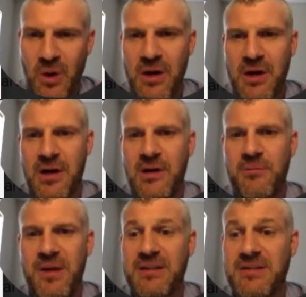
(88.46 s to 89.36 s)

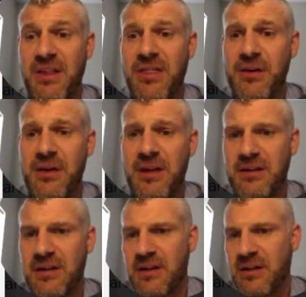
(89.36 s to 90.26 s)
that is at 30.
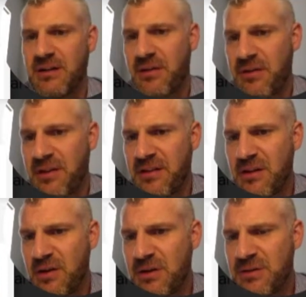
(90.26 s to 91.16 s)
Another thing that you
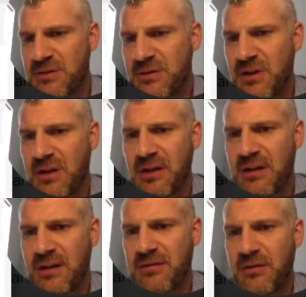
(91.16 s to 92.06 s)
can do is you can click
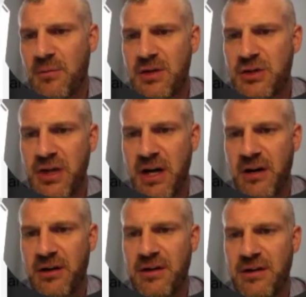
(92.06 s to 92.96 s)
from
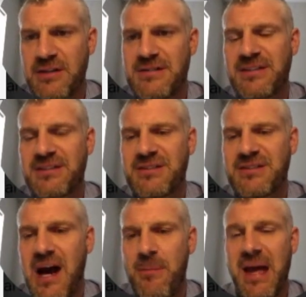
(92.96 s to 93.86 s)
shared
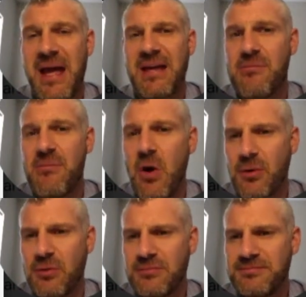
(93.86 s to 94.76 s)
desktop and
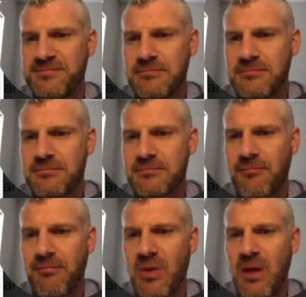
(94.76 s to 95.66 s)
mobile,
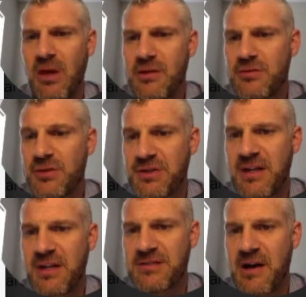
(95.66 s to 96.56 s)
just
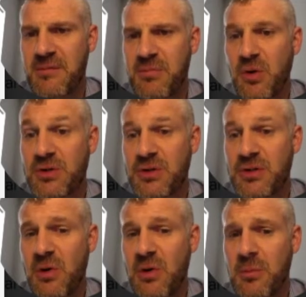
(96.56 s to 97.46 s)
desktop or just
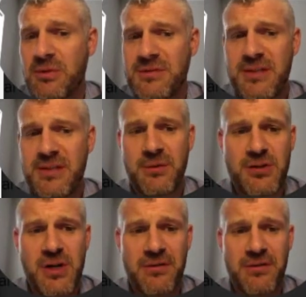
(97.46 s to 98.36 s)
mobile, and see where your
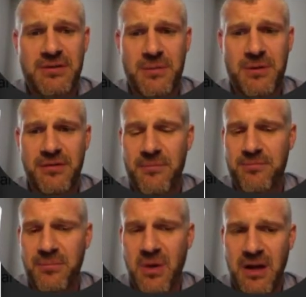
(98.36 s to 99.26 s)
traffic's coming from.
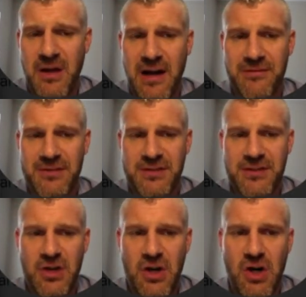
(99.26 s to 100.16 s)
Okay, obviously your
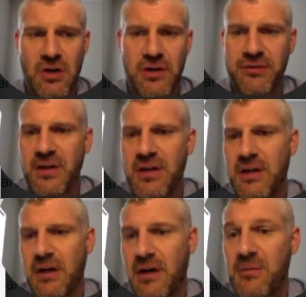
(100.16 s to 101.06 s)
calls
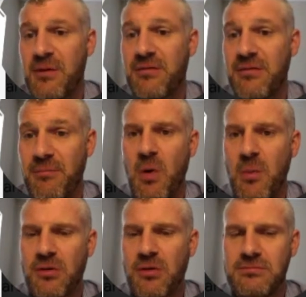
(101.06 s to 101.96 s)
are coming from
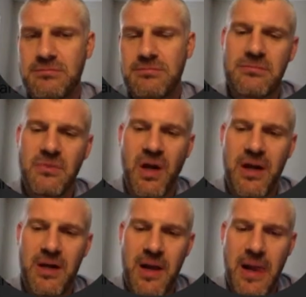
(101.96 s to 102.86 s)
mobile, okay,